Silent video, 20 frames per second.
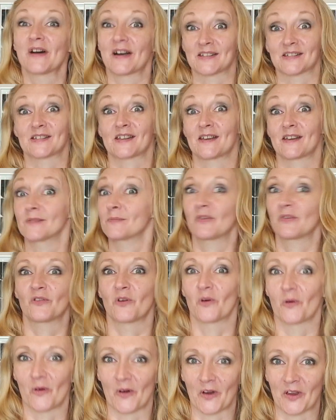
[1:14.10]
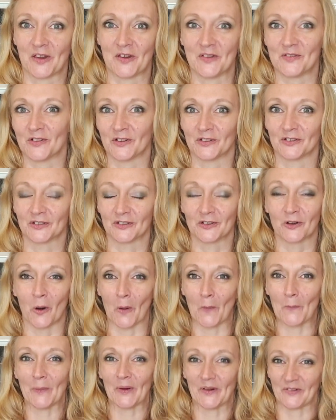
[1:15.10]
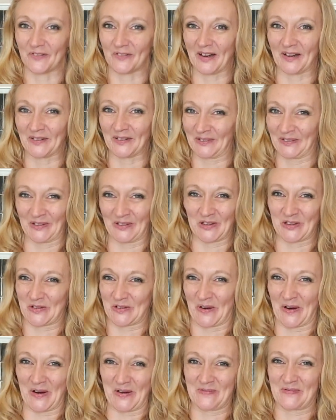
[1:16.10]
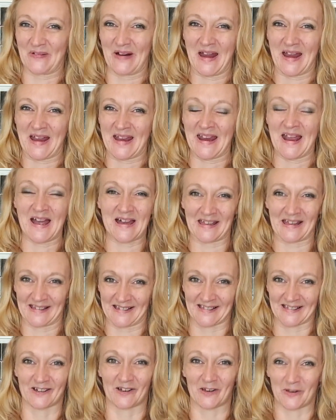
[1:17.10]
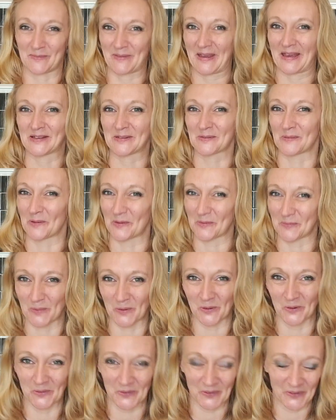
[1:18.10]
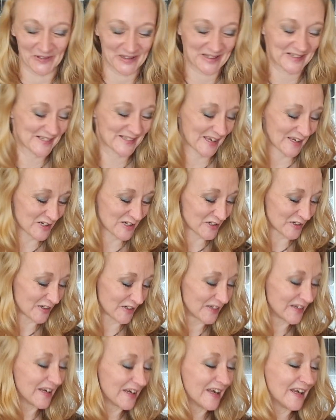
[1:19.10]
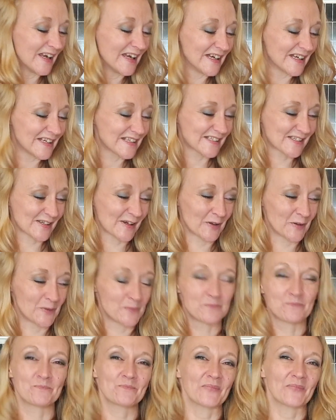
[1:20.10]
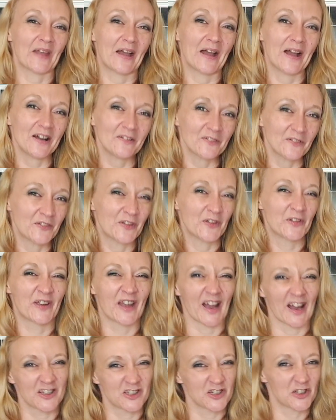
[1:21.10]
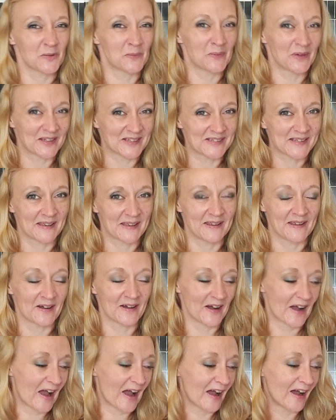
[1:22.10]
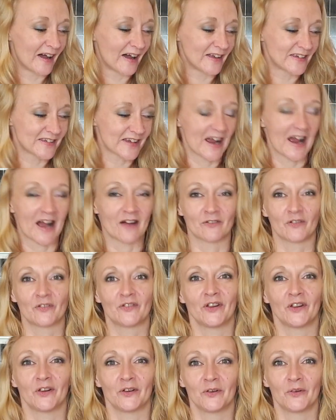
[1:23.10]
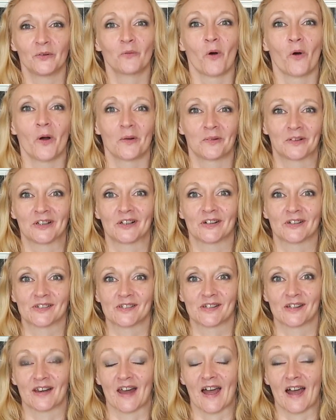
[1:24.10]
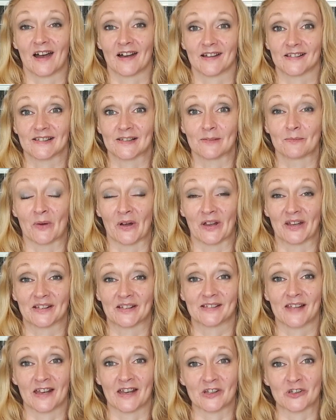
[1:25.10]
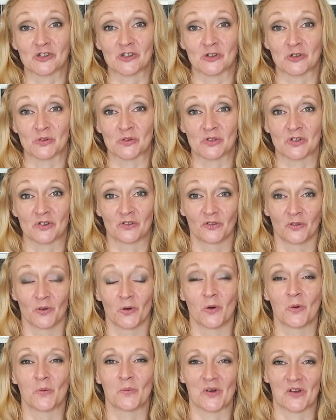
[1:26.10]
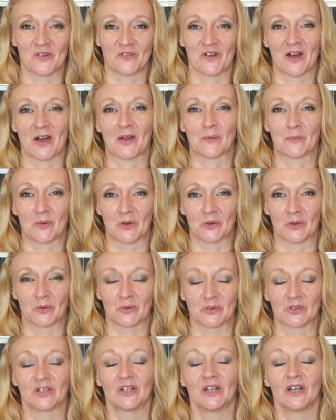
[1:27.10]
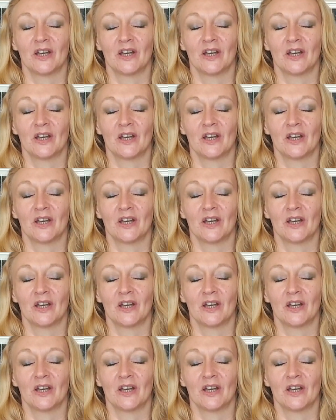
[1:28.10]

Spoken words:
as I said, before I even got my van on the driveway and kind of picked one, bought one, etc. So I have a few gadgety bits here, and I have a few what I'm classing as my essentials for my van build.